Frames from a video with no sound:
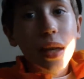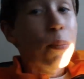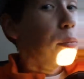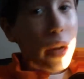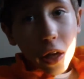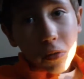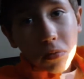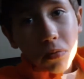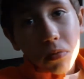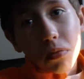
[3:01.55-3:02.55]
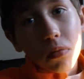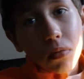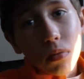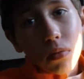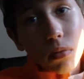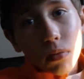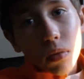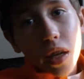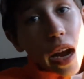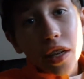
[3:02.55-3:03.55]
except me.
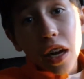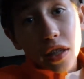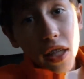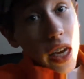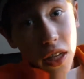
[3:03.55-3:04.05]
And I did not see